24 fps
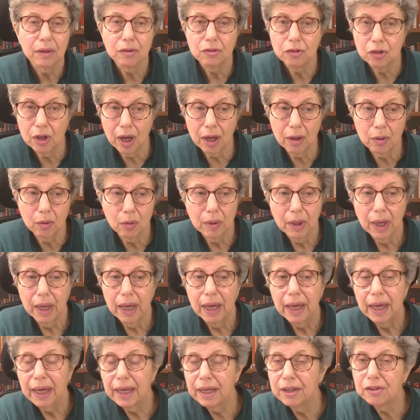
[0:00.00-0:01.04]
No,
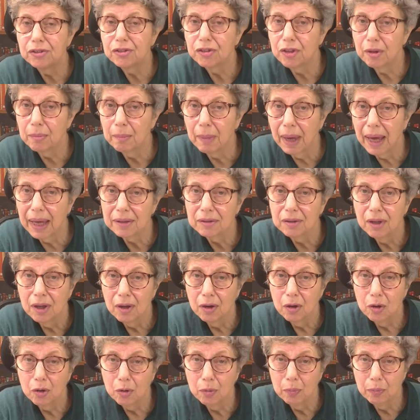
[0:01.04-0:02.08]
he's the man
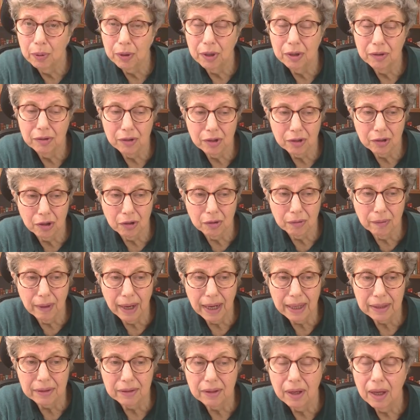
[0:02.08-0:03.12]
who burnt the
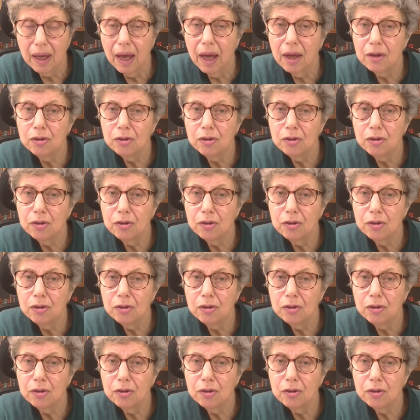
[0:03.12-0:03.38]
Koran.